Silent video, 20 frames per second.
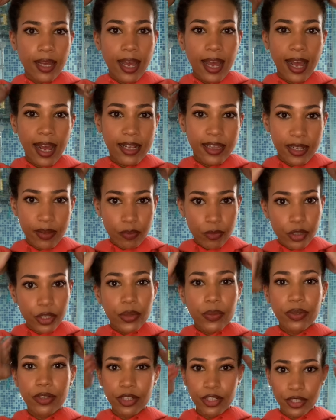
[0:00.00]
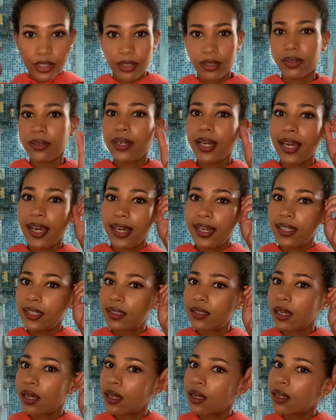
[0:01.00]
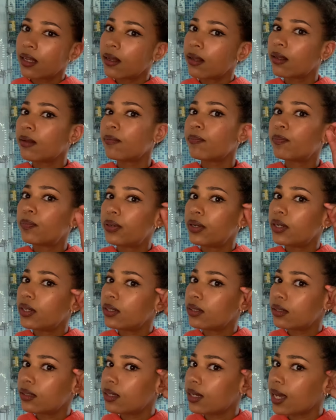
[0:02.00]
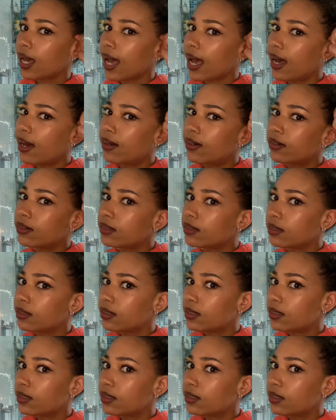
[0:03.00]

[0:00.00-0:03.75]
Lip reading: And then what you want to do is pull out